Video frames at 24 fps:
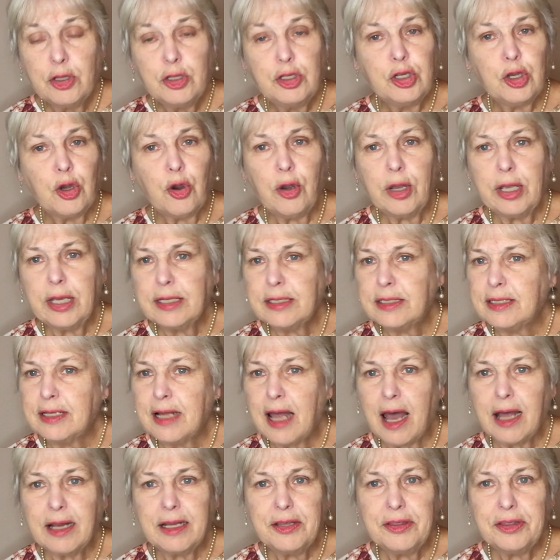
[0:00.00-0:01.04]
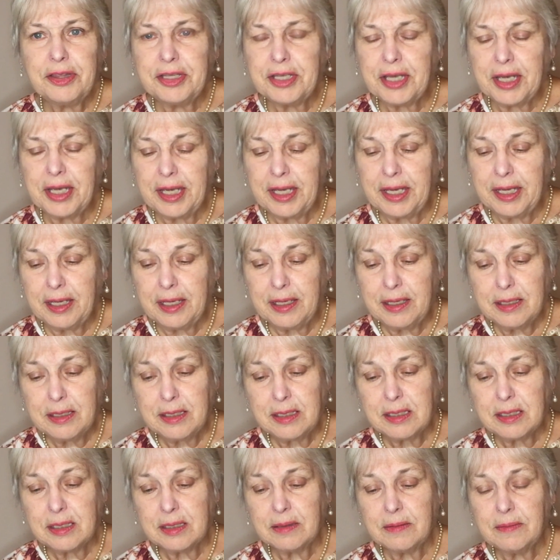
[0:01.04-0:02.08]
Joy is not in
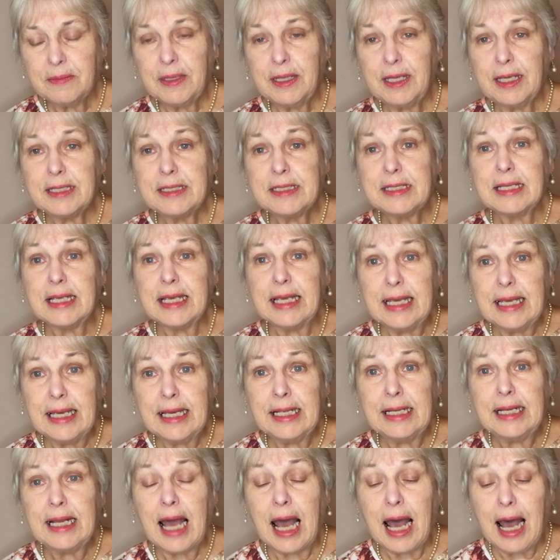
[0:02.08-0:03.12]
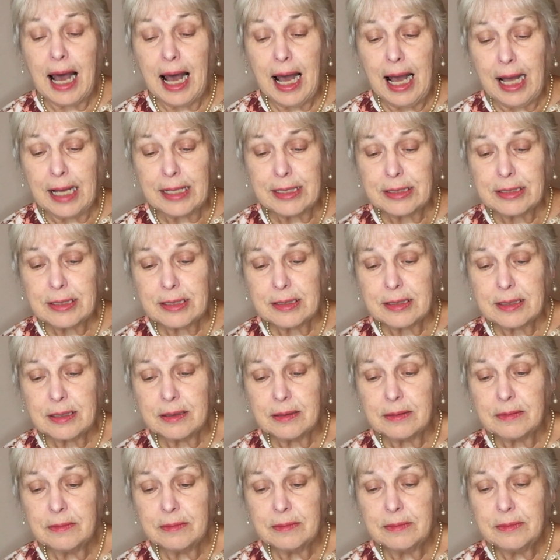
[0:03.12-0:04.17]
things, it's in us.
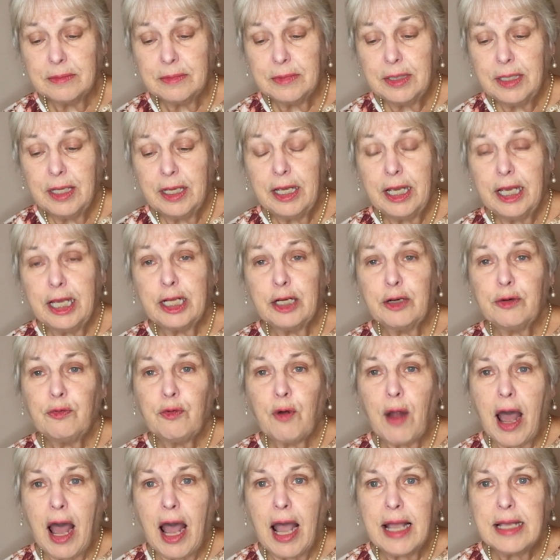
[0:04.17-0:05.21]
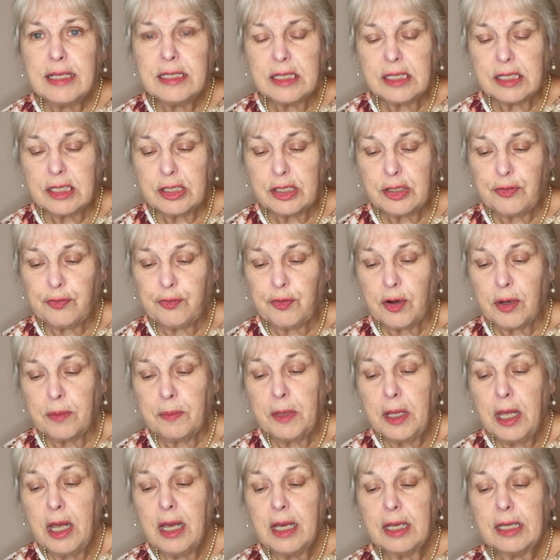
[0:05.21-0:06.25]
It arises
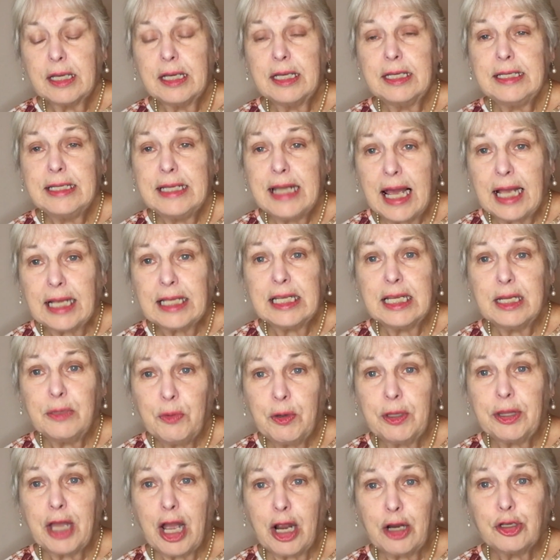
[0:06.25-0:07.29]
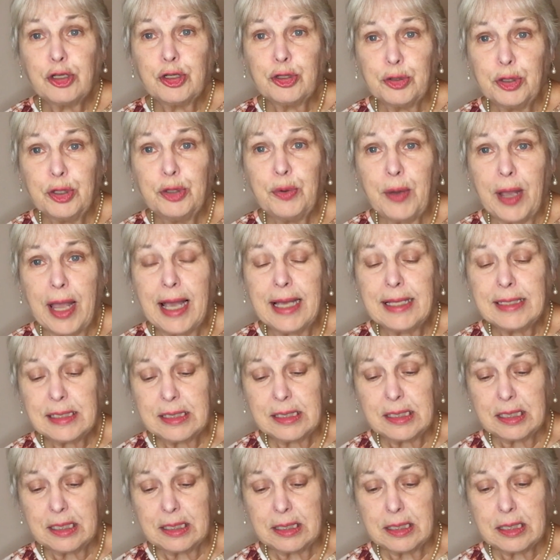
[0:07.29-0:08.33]
from connecting with our true
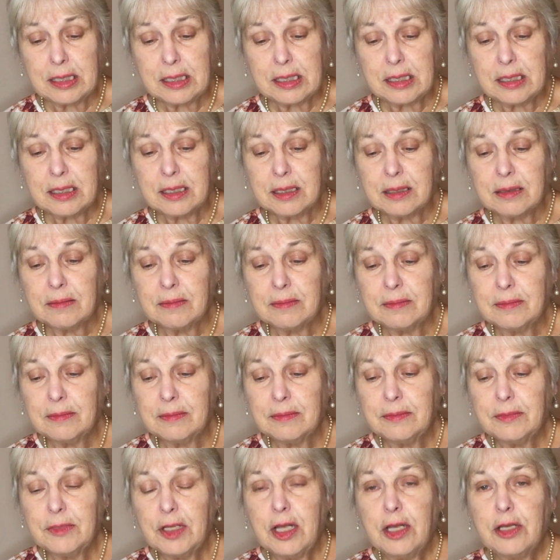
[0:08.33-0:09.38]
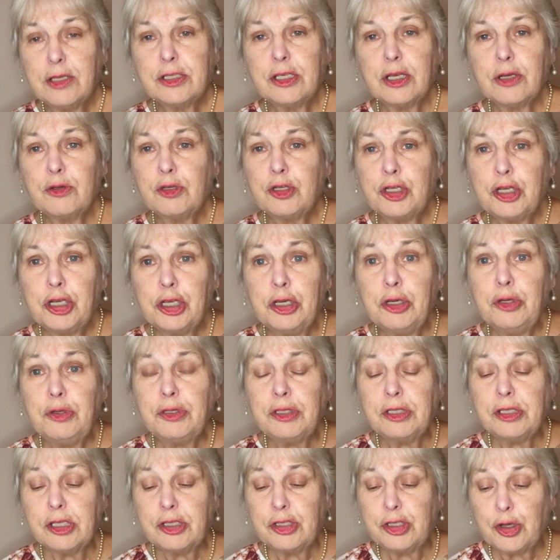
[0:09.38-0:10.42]
essence. So
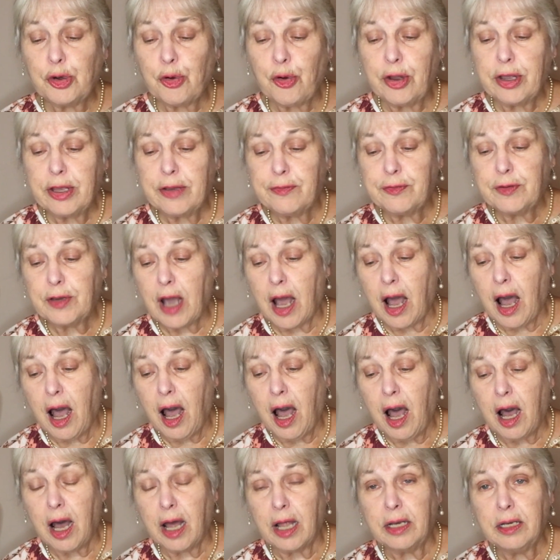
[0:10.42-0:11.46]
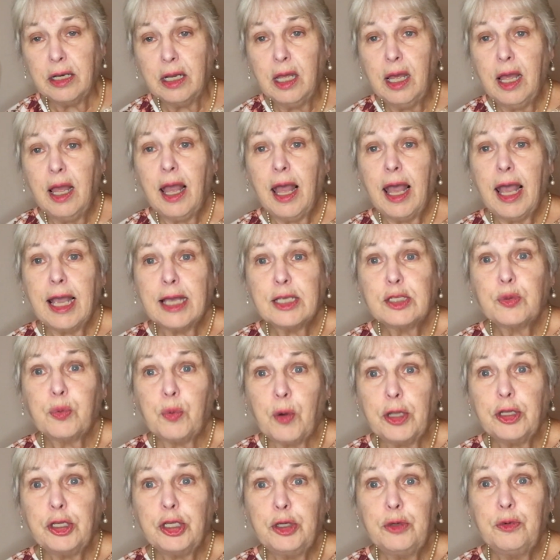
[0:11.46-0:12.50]
choose the joy of God as
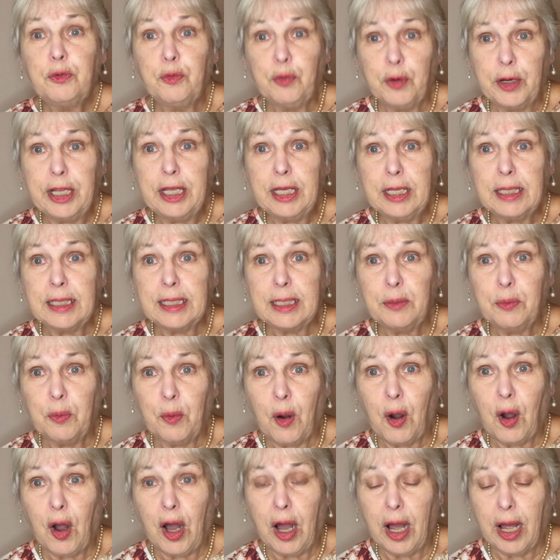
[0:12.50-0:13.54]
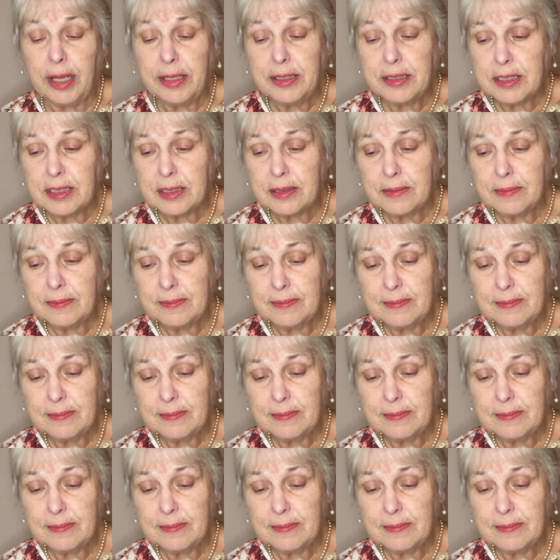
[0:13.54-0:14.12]
what you really want.